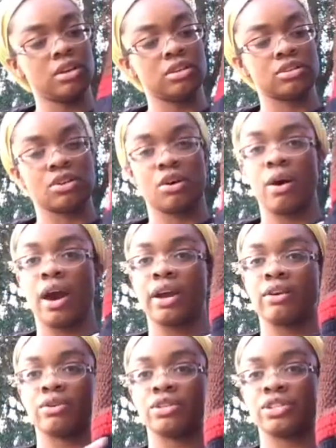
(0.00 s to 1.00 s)
So I
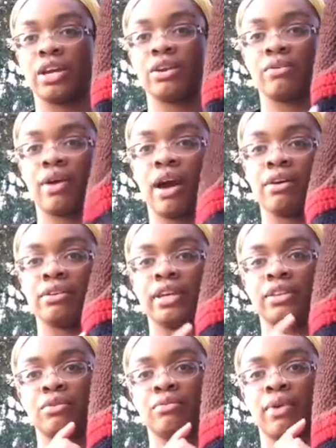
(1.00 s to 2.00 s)
crocheted around
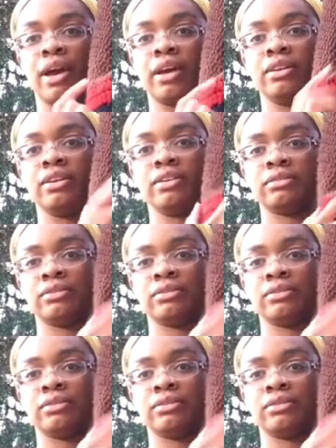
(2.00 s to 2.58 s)
in the red,